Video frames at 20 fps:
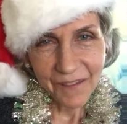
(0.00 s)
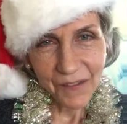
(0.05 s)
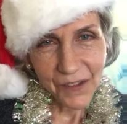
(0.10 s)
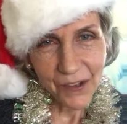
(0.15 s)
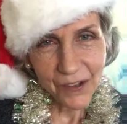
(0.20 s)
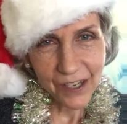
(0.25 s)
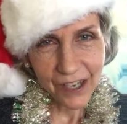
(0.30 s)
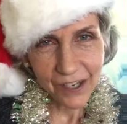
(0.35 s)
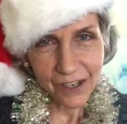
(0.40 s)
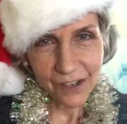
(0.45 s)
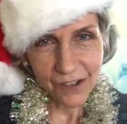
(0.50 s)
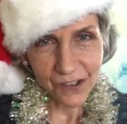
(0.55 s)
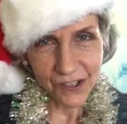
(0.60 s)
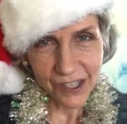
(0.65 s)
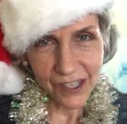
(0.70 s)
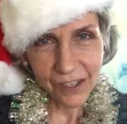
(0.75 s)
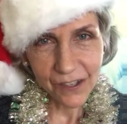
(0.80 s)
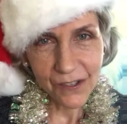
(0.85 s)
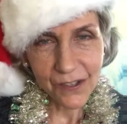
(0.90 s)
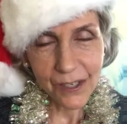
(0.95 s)
you get your
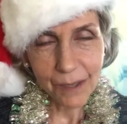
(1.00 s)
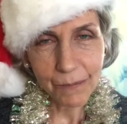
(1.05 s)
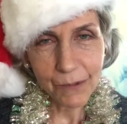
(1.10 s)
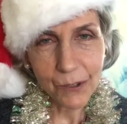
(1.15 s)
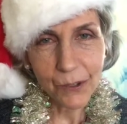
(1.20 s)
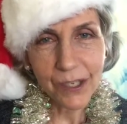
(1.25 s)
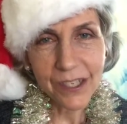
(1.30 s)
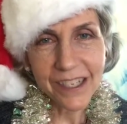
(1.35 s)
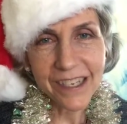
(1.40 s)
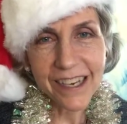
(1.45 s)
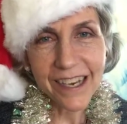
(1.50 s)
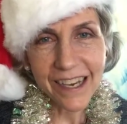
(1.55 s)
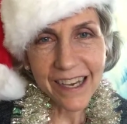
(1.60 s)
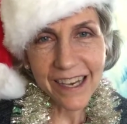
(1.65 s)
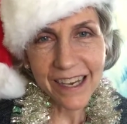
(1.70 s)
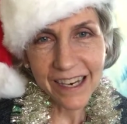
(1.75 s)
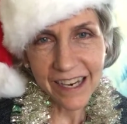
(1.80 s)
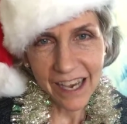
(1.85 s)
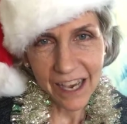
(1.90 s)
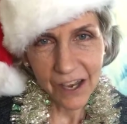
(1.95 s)
skills up to a
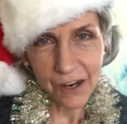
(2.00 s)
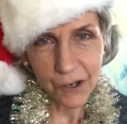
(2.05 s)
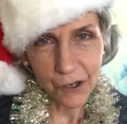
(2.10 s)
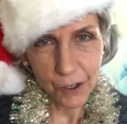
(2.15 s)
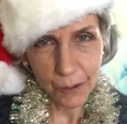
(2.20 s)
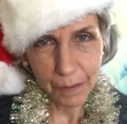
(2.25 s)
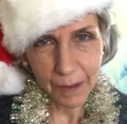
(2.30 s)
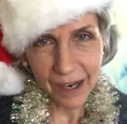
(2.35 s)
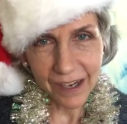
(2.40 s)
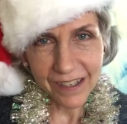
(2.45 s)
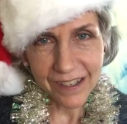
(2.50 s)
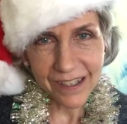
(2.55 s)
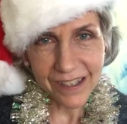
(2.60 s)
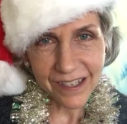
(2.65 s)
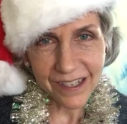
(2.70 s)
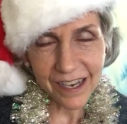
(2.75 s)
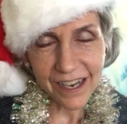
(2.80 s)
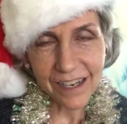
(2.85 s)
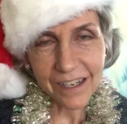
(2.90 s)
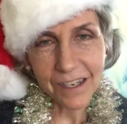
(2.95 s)
10 and your
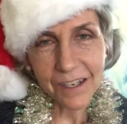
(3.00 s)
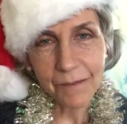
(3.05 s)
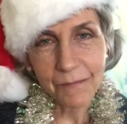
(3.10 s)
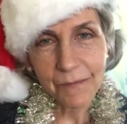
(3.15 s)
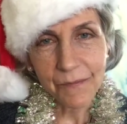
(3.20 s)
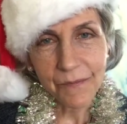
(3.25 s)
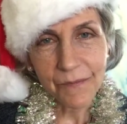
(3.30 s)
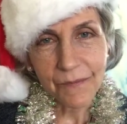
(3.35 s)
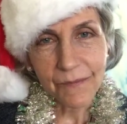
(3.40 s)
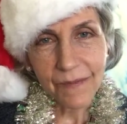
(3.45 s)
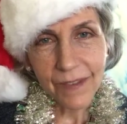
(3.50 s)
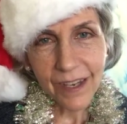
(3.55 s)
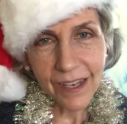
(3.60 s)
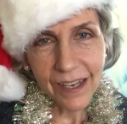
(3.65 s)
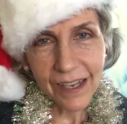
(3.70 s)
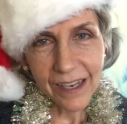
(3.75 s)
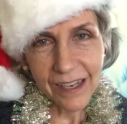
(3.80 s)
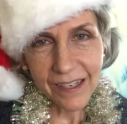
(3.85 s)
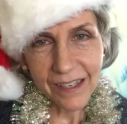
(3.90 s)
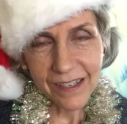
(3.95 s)
mindset
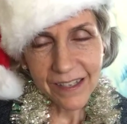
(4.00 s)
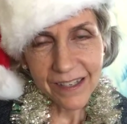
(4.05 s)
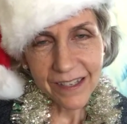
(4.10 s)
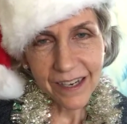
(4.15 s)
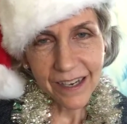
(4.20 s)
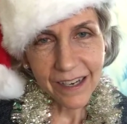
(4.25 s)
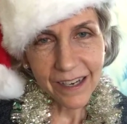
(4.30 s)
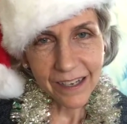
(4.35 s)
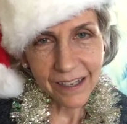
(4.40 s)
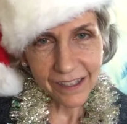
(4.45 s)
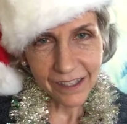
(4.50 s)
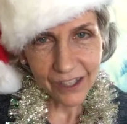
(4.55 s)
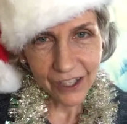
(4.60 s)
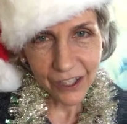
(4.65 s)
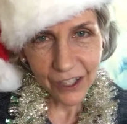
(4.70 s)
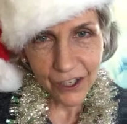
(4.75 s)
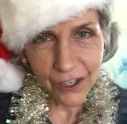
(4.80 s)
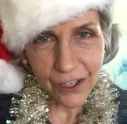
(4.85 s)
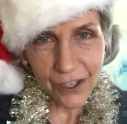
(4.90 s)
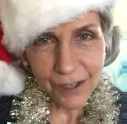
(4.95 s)
is uh,
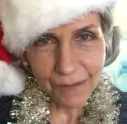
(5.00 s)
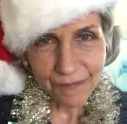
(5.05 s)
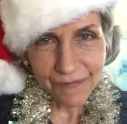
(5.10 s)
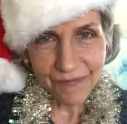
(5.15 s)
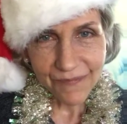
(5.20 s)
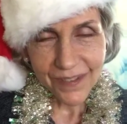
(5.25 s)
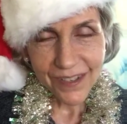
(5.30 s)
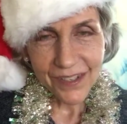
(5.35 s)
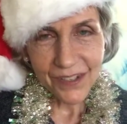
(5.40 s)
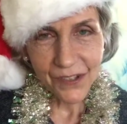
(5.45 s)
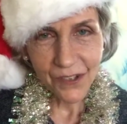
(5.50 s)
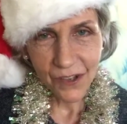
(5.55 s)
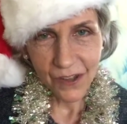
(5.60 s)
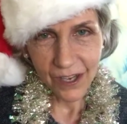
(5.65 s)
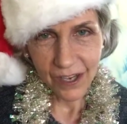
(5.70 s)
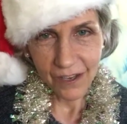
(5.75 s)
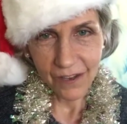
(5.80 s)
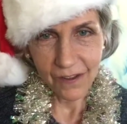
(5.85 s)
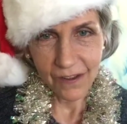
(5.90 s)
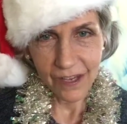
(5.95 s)
cleared so
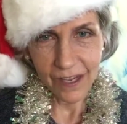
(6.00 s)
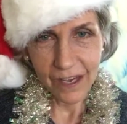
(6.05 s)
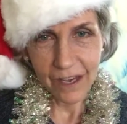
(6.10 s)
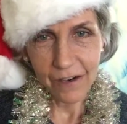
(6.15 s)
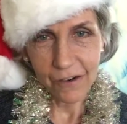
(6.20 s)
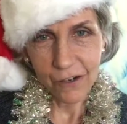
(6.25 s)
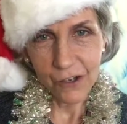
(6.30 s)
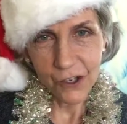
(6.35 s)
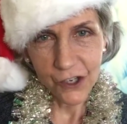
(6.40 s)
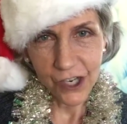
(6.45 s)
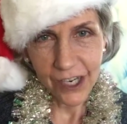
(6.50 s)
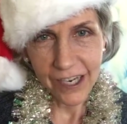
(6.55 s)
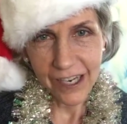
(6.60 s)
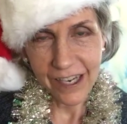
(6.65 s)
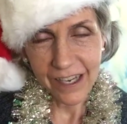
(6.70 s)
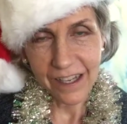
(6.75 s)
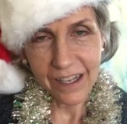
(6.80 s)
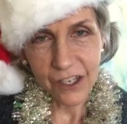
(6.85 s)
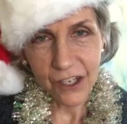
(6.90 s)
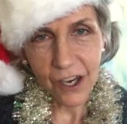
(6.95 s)
that the
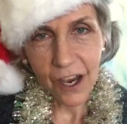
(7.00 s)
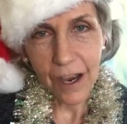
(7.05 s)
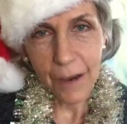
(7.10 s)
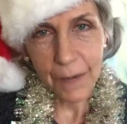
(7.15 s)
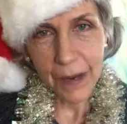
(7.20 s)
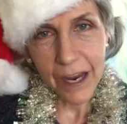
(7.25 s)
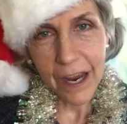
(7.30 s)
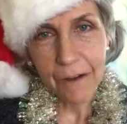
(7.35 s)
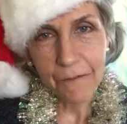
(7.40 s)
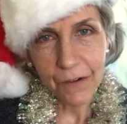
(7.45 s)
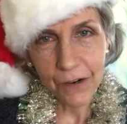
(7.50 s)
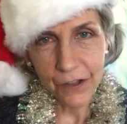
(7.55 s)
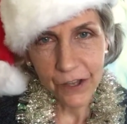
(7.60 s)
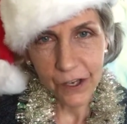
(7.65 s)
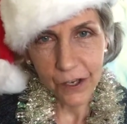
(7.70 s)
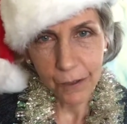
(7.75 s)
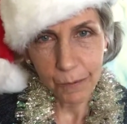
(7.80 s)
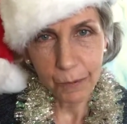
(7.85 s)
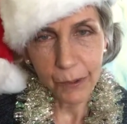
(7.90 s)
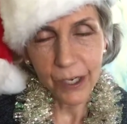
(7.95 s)
energy and the time and effort
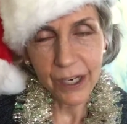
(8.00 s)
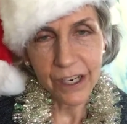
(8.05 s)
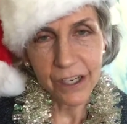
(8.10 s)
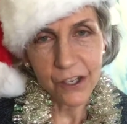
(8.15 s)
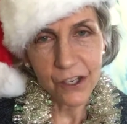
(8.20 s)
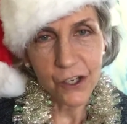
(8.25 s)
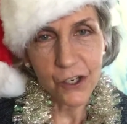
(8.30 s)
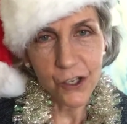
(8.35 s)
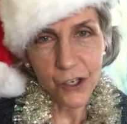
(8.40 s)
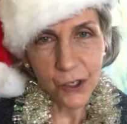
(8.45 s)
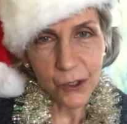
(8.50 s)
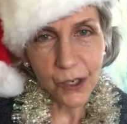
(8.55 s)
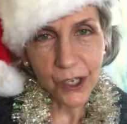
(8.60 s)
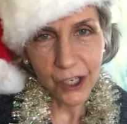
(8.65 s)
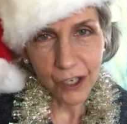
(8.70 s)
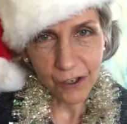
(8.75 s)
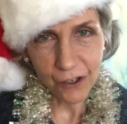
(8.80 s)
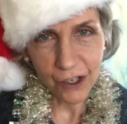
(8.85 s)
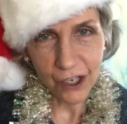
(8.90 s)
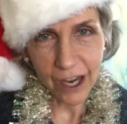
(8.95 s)
that you put into
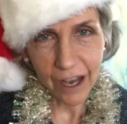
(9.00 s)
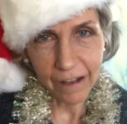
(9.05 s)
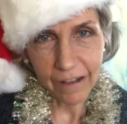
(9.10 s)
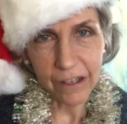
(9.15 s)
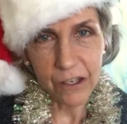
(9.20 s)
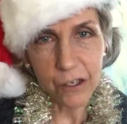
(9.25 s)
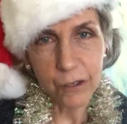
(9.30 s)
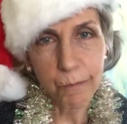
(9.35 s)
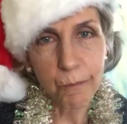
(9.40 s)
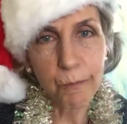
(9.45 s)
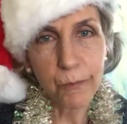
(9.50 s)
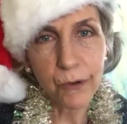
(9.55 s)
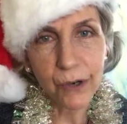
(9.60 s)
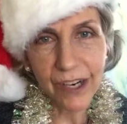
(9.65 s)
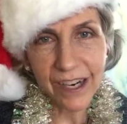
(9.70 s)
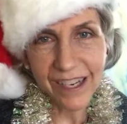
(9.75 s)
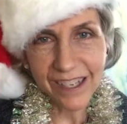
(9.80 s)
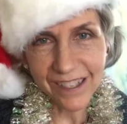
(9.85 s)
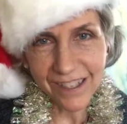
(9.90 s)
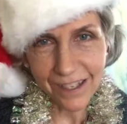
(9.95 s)
doing your challenge
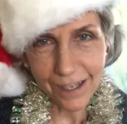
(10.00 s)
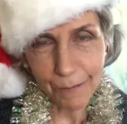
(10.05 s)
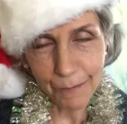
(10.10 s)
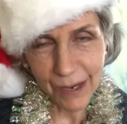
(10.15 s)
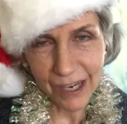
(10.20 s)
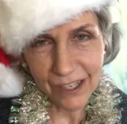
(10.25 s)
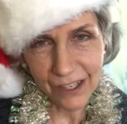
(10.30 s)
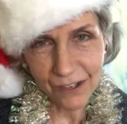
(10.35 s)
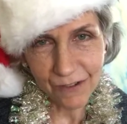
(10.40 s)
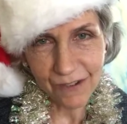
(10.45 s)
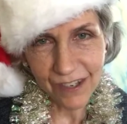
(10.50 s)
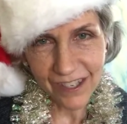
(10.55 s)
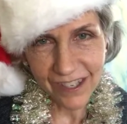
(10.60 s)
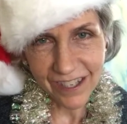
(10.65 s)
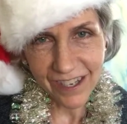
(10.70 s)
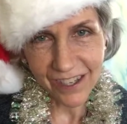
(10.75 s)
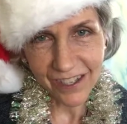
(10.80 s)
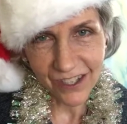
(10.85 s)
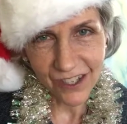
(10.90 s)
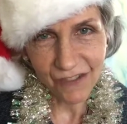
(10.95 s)
brings the best
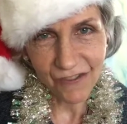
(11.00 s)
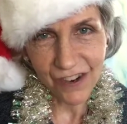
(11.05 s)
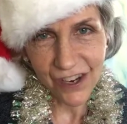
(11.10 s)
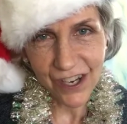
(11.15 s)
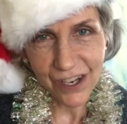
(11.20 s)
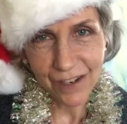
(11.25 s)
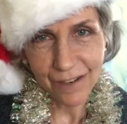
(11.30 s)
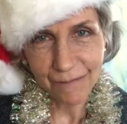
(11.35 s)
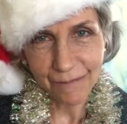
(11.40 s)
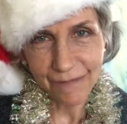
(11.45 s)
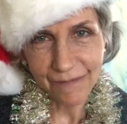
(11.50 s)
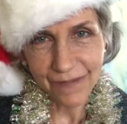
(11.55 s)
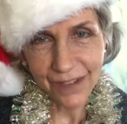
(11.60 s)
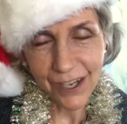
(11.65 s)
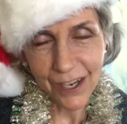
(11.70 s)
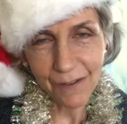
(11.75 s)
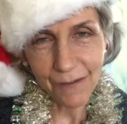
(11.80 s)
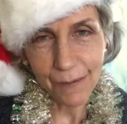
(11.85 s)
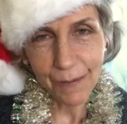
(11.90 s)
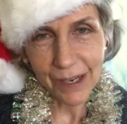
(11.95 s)
results for you.
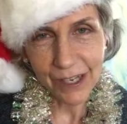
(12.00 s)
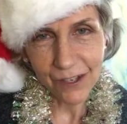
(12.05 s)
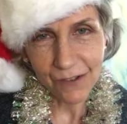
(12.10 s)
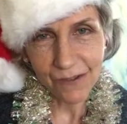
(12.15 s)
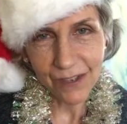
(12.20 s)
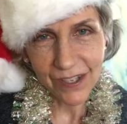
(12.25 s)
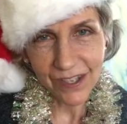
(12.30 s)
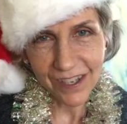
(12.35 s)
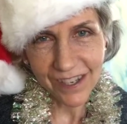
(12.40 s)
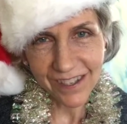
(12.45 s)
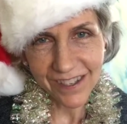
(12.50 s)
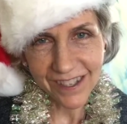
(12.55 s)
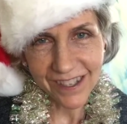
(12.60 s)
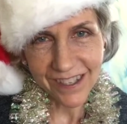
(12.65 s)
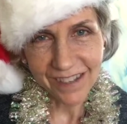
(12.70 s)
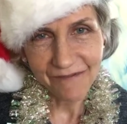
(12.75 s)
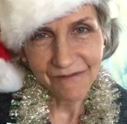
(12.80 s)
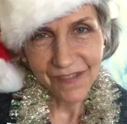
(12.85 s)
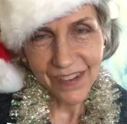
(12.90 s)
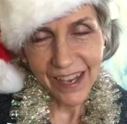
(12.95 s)
You have the best
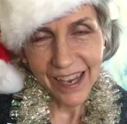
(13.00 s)
results.